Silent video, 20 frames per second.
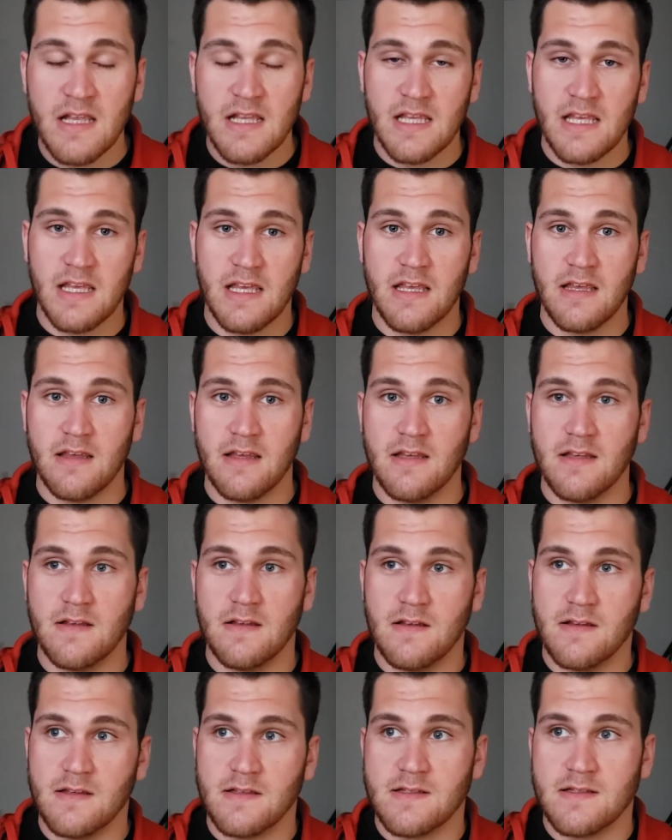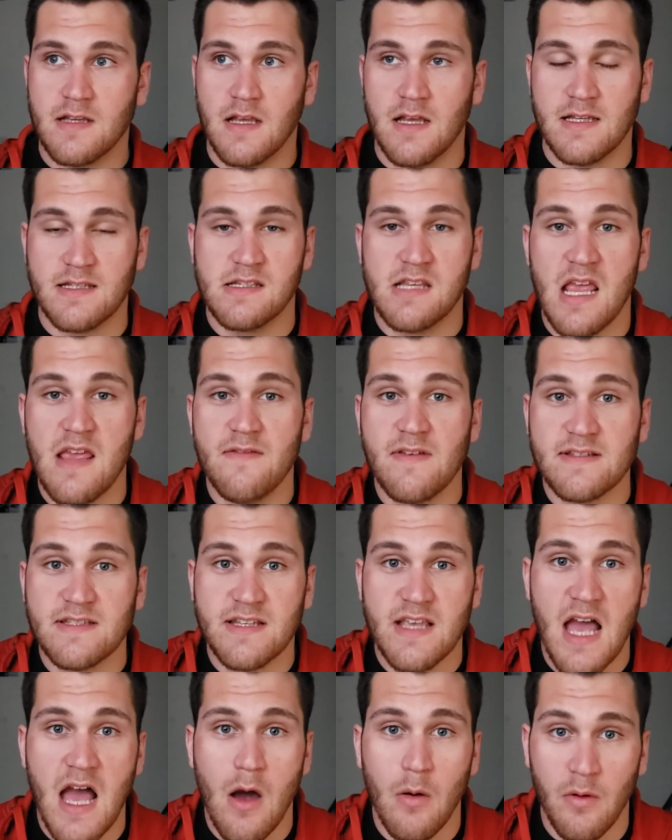is a savings
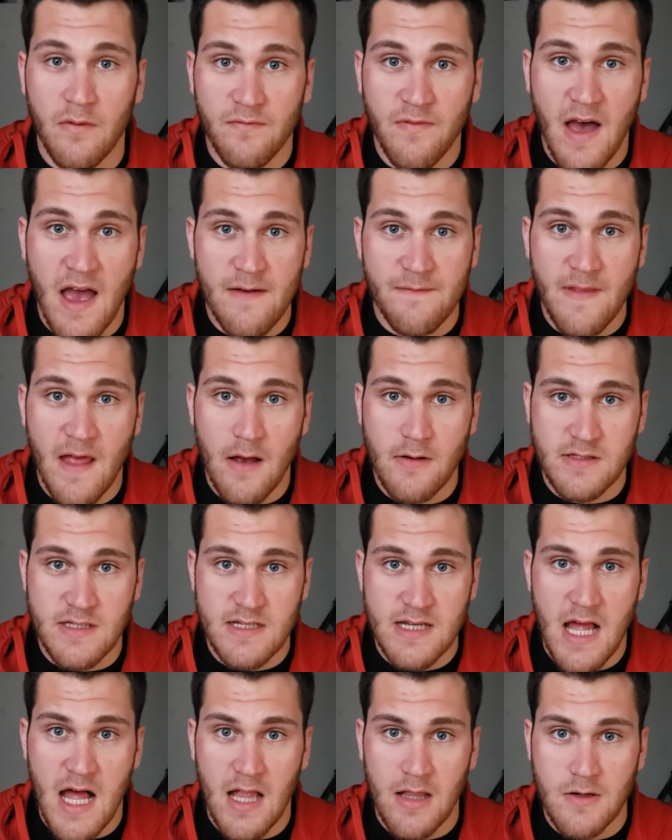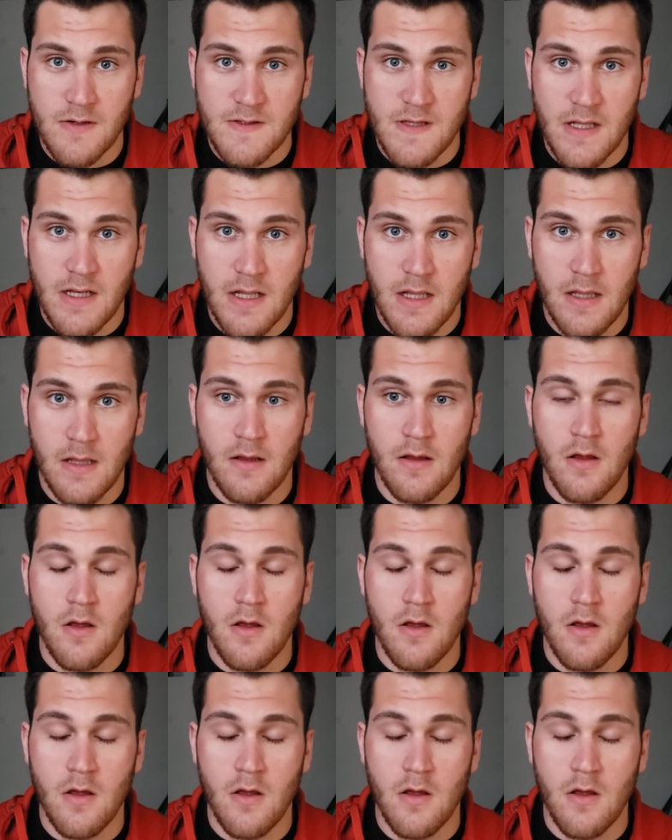account with $5,000 in it.